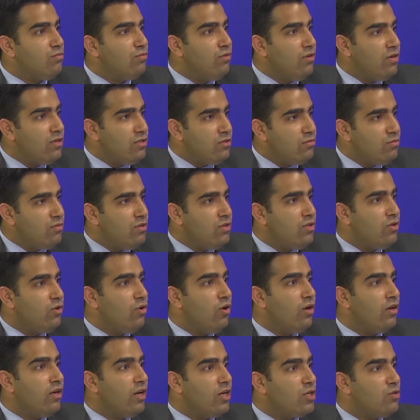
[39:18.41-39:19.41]
first
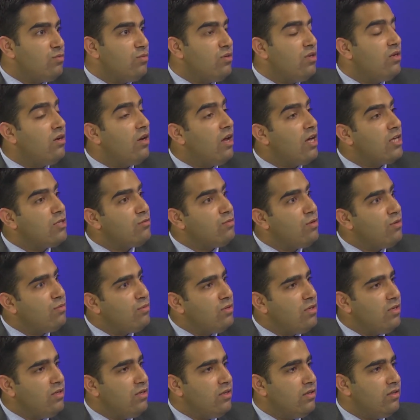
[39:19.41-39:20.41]
meeting on Kashmir in last
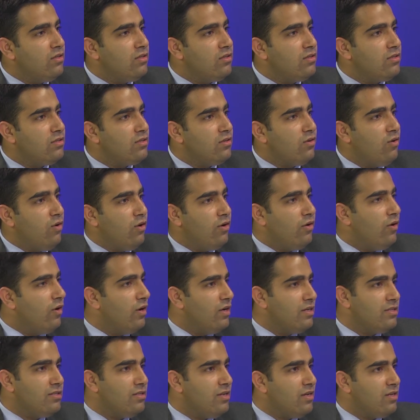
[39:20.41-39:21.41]
50 years on
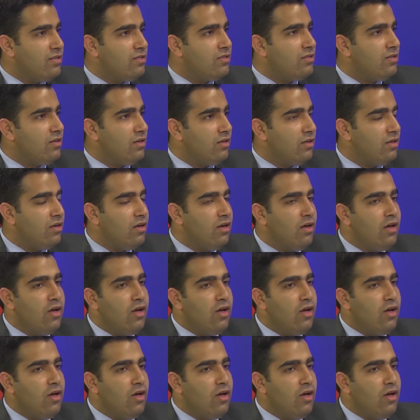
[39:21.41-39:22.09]
August 16.